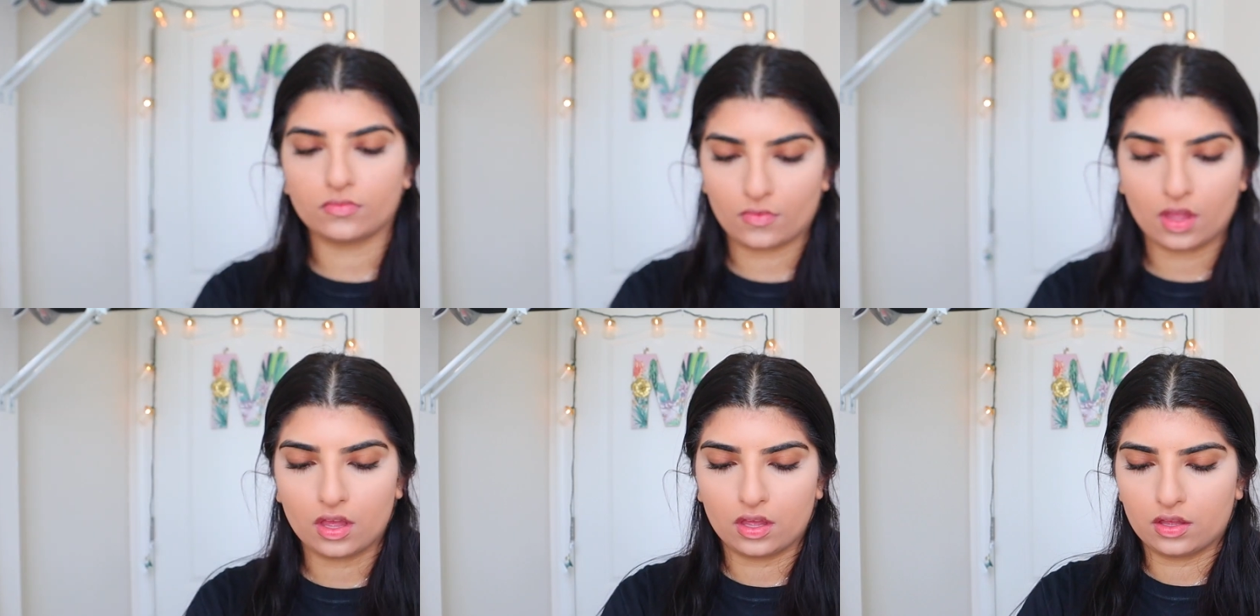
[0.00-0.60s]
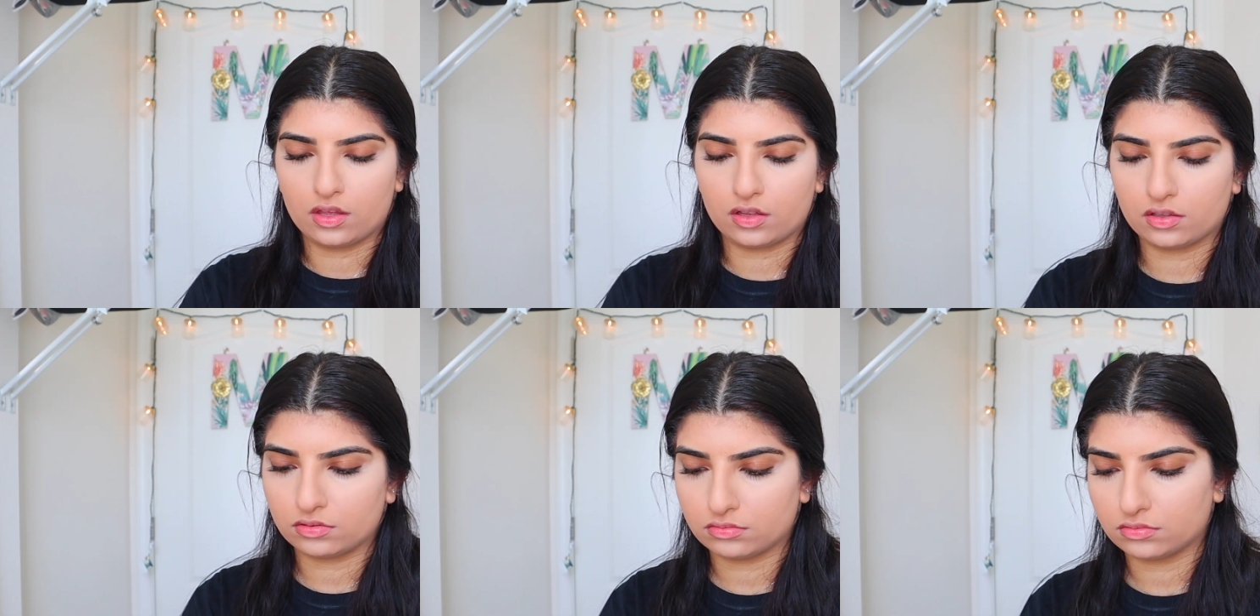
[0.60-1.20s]
I'm going to go in with my
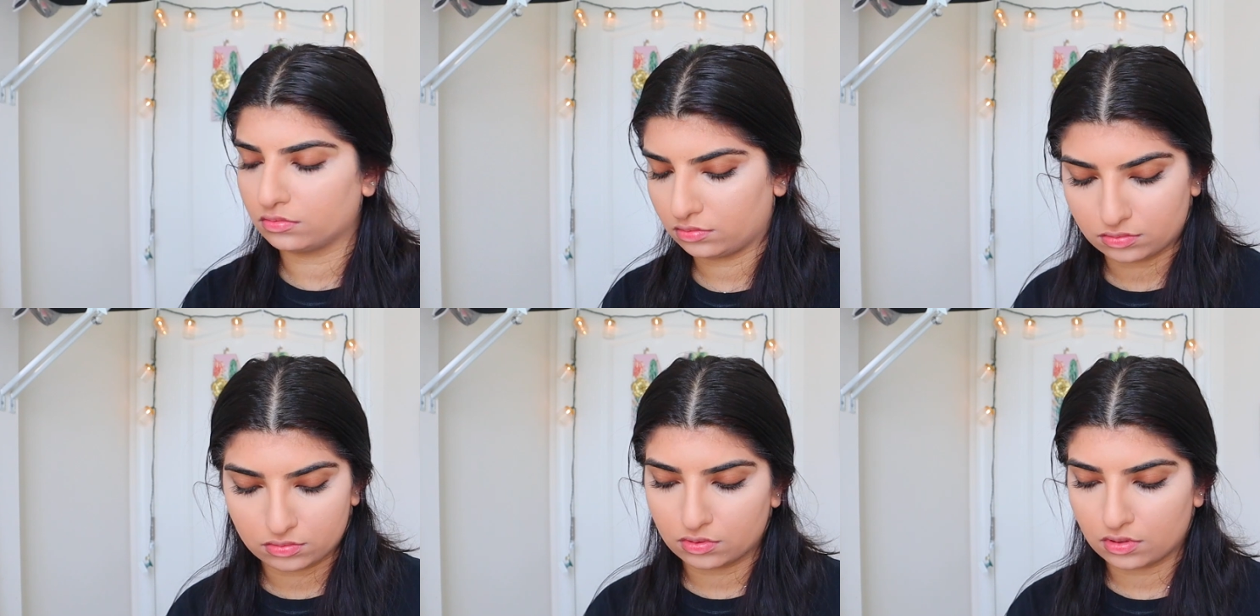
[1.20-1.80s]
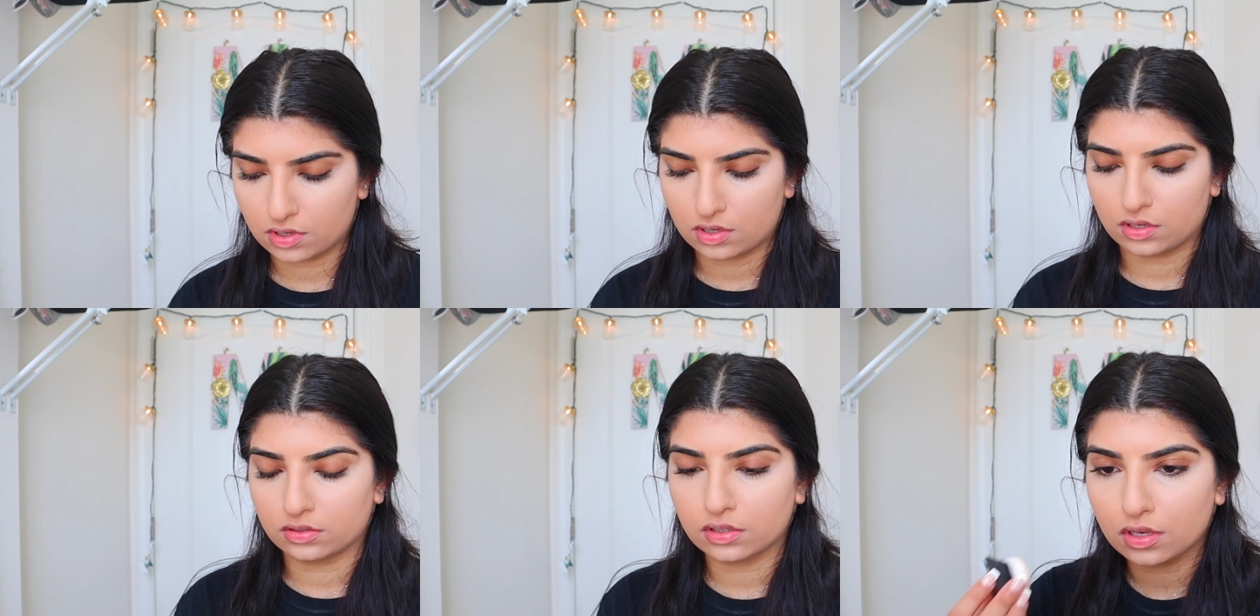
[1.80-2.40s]
Huda Beauty
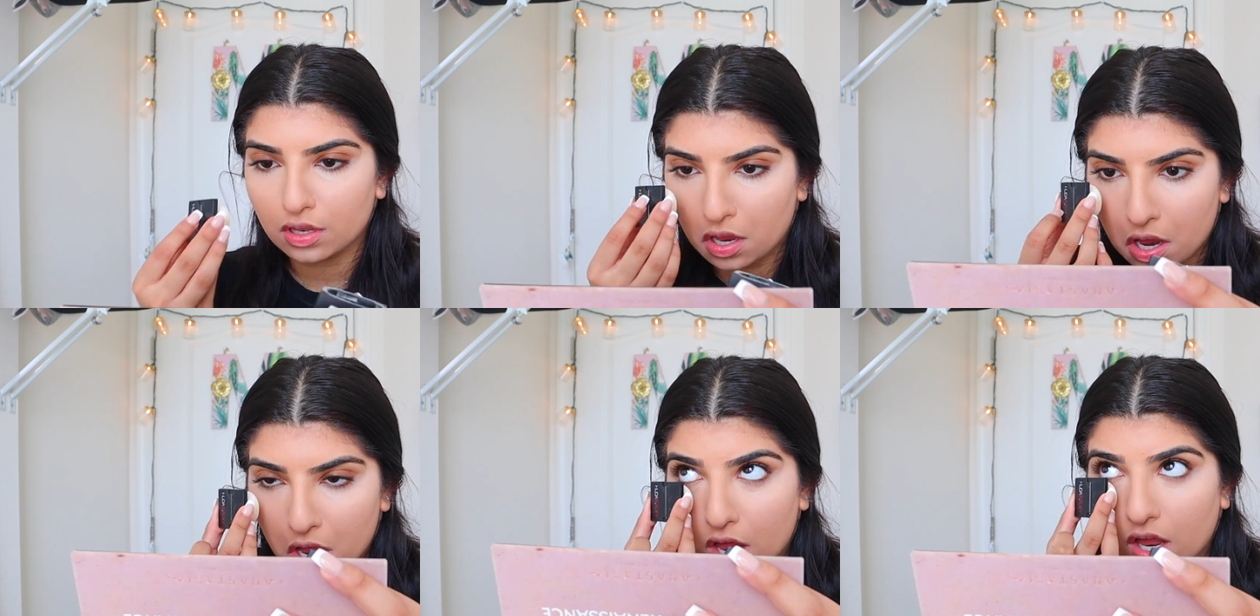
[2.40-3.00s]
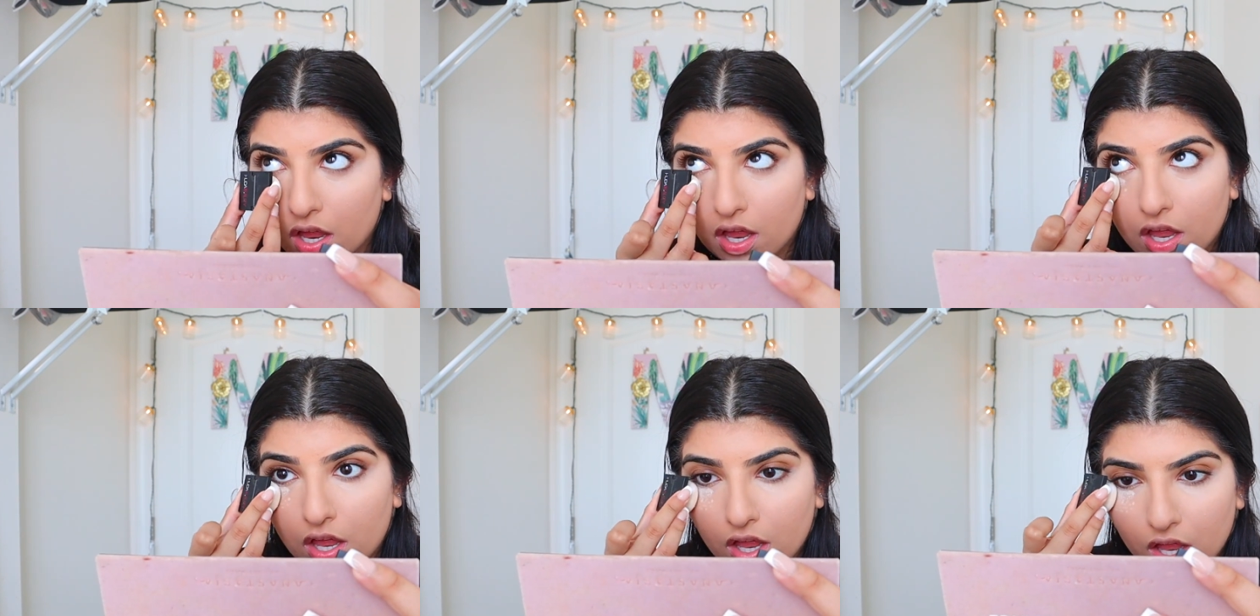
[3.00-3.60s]
pressed powder, not pressed
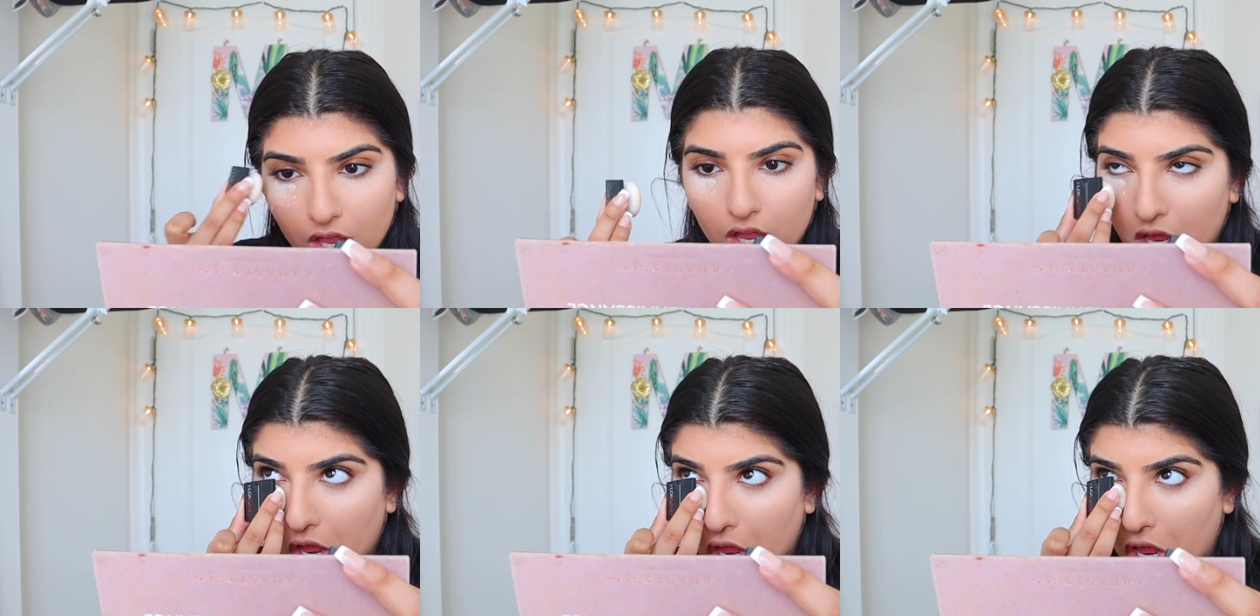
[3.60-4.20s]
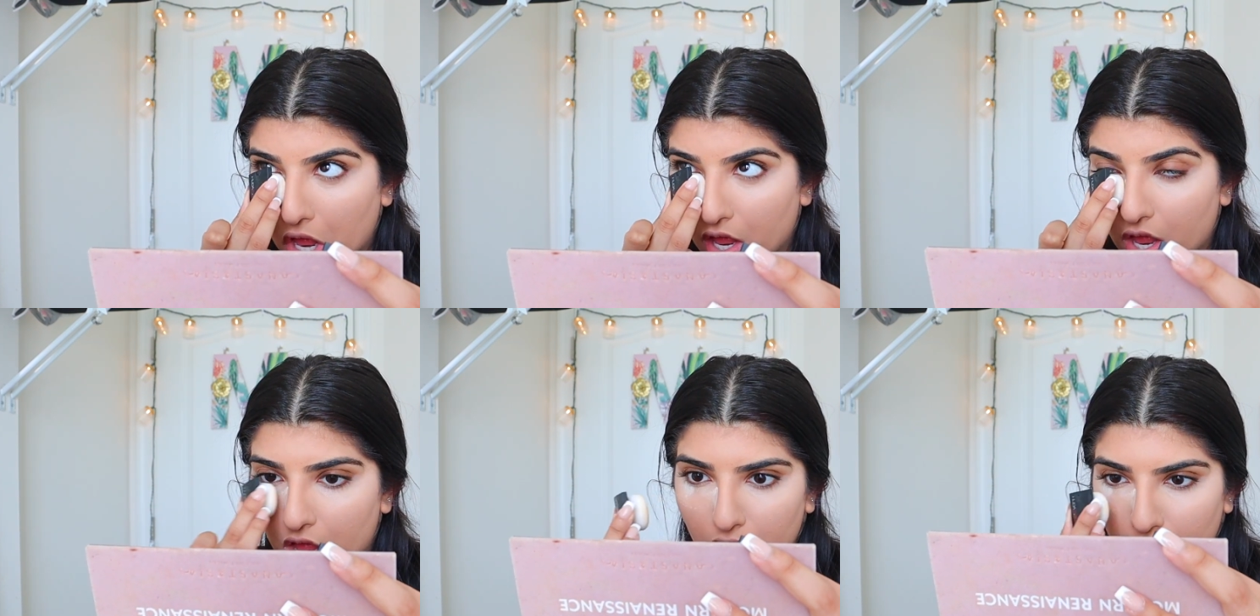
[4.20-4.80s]
powder, but a loose powder, and
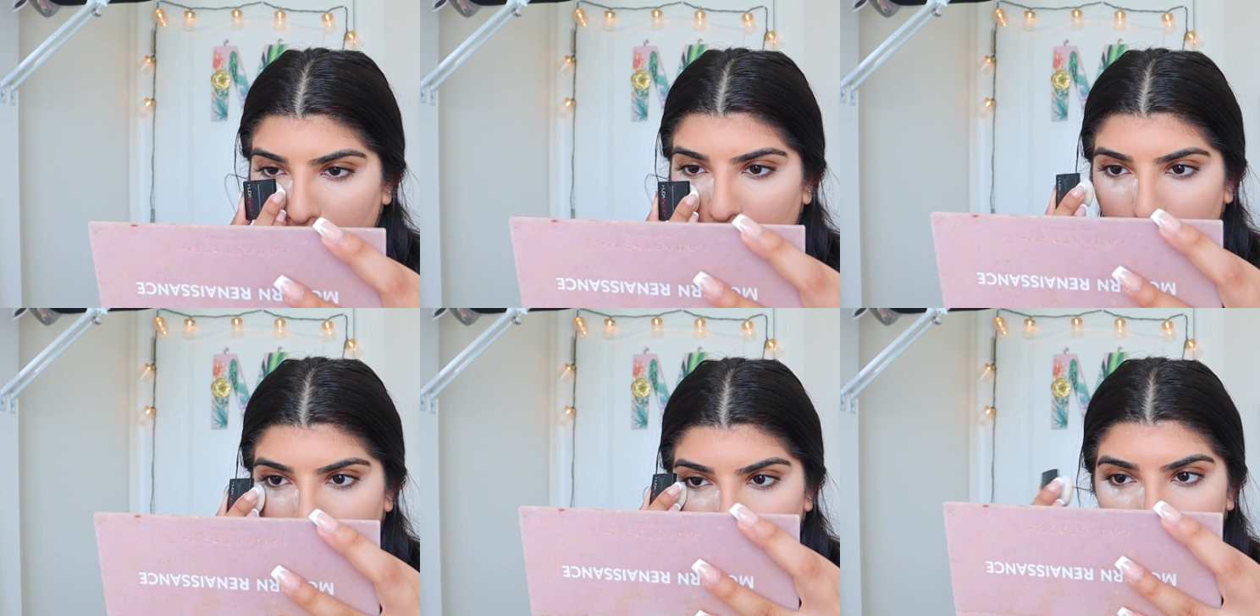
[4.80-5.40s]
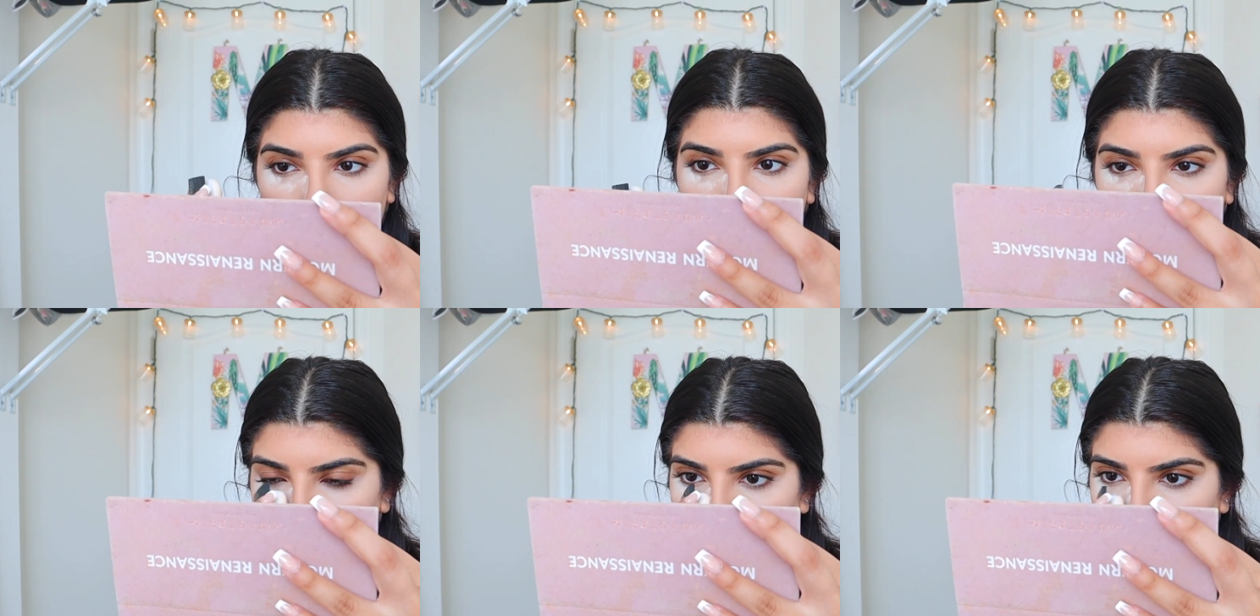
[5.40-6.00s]
I'm just going to set
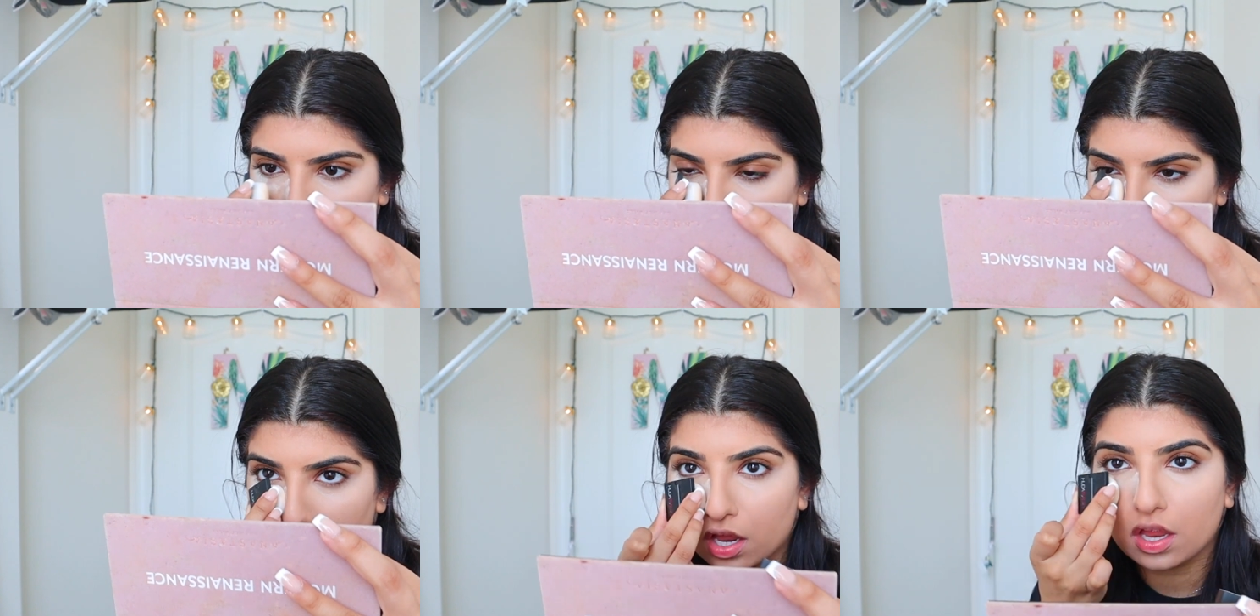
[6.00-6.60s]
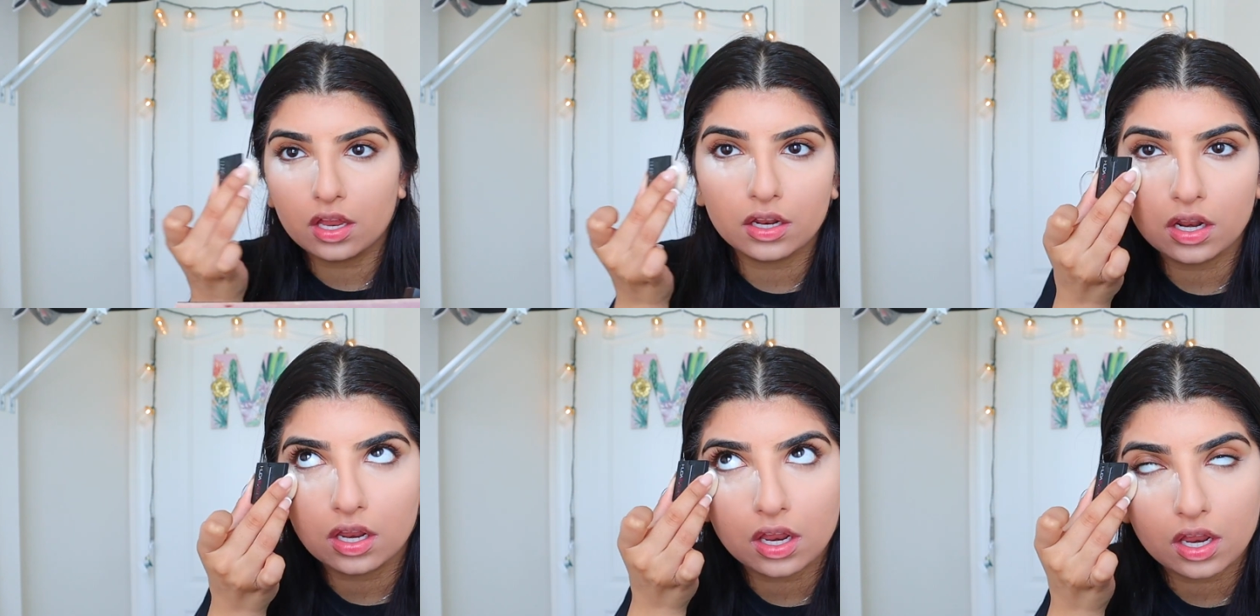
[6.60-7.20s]
my under eyes
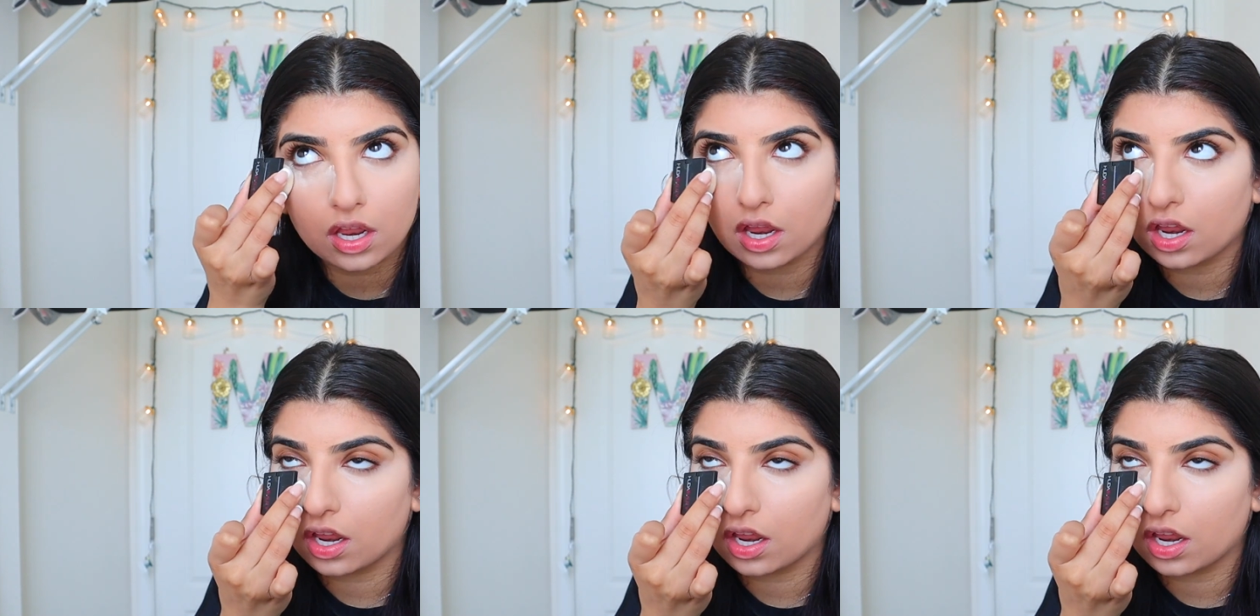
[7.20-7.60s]
with that,